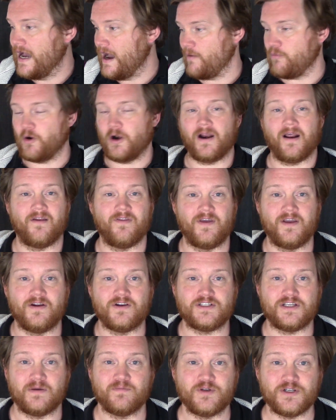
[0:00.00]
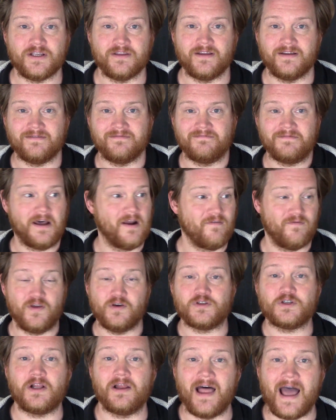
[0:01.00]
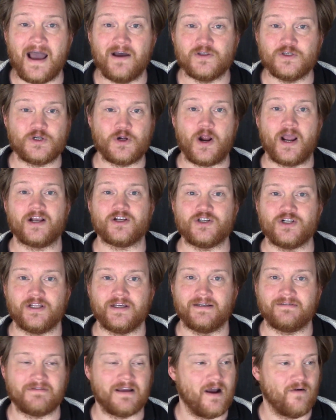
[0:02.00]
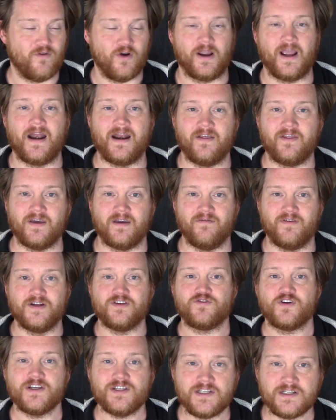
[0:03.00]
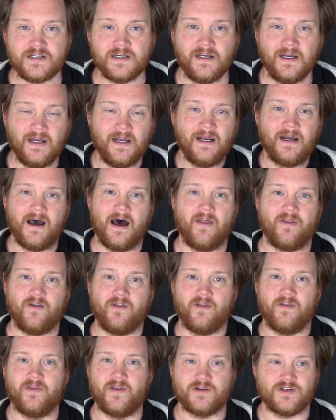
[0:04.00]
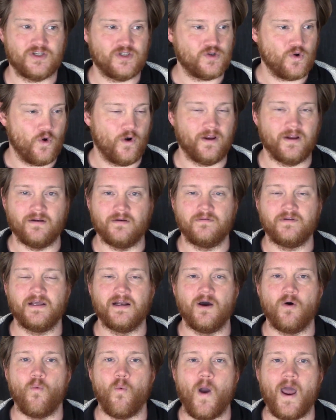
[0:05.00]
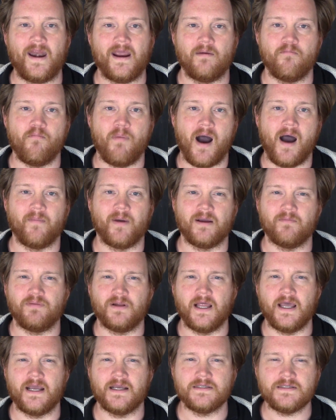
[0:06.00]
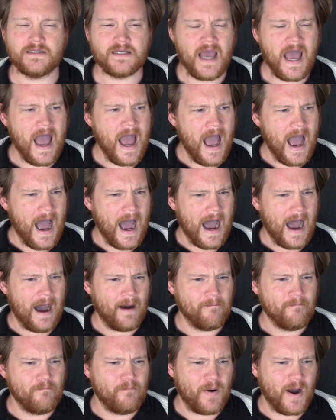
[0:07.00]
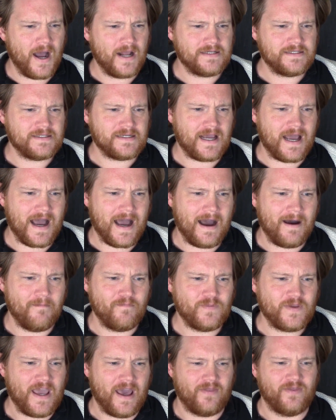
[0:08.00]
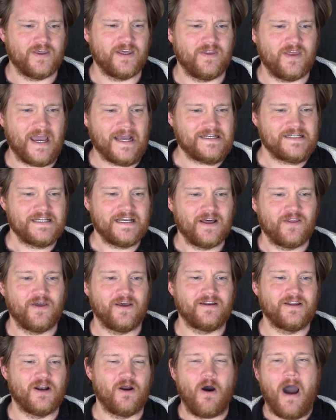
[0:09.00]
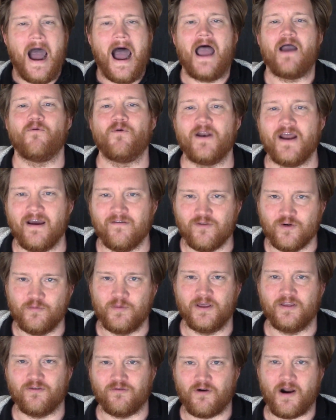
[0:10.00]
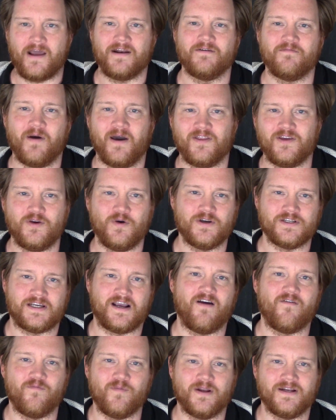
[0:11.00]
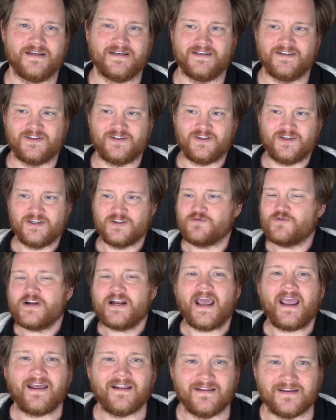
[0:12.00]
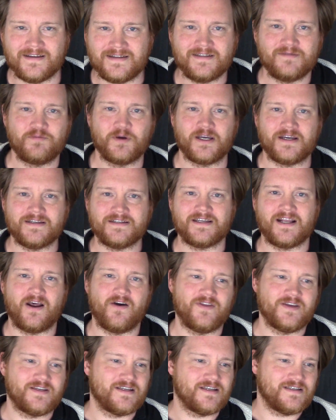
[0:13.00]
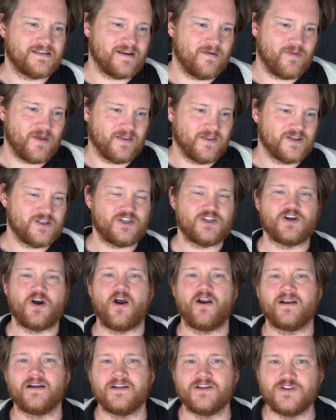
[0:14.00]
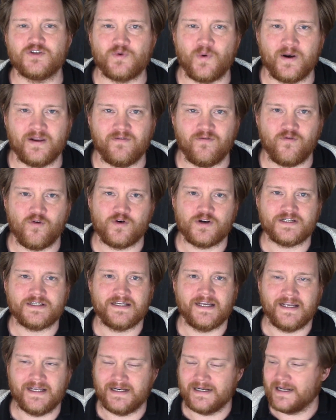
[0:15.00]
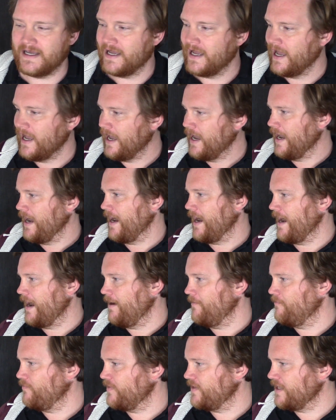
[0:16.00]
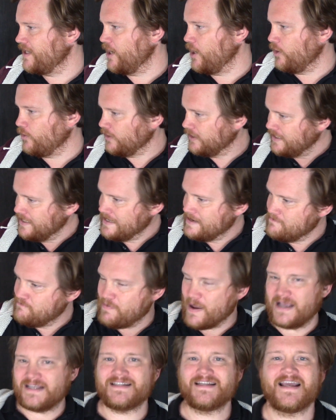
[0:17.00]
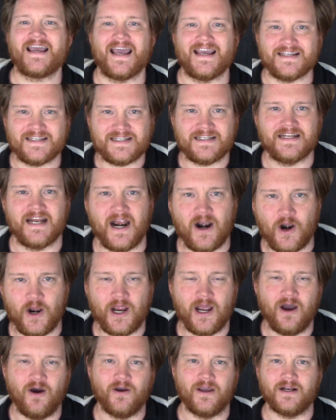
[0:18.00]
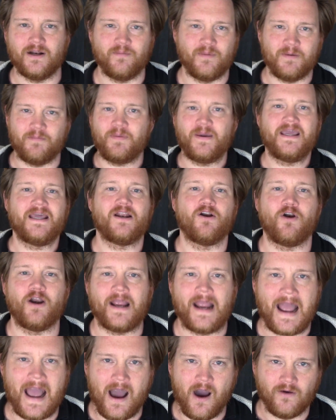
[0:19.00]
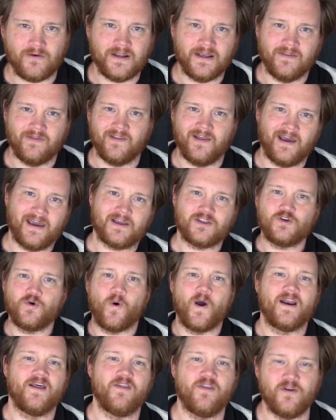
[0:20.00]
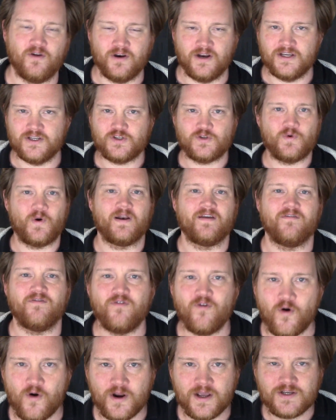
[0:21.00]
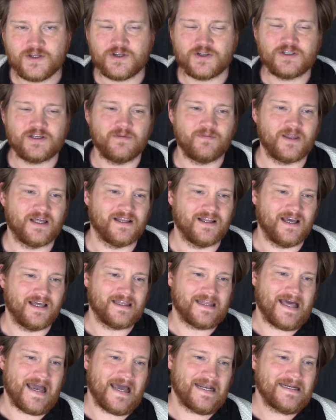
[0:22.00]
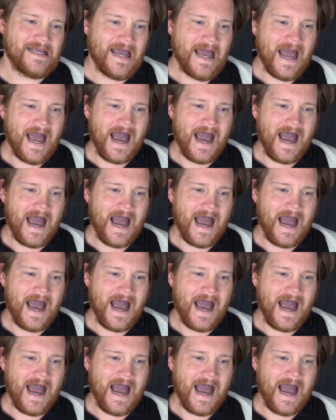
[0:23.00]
operating on the assumption that none of those clowns are actually covering anything of interest other than their sordid, you know, wedding bombing plans. The idea that, you know, I would ever be threatened by the U.S. government is ridiculous because, you know, this is something that started in 2014, you know, best case scenario, it'll be petering out in like 2030s, 2040s or something like that.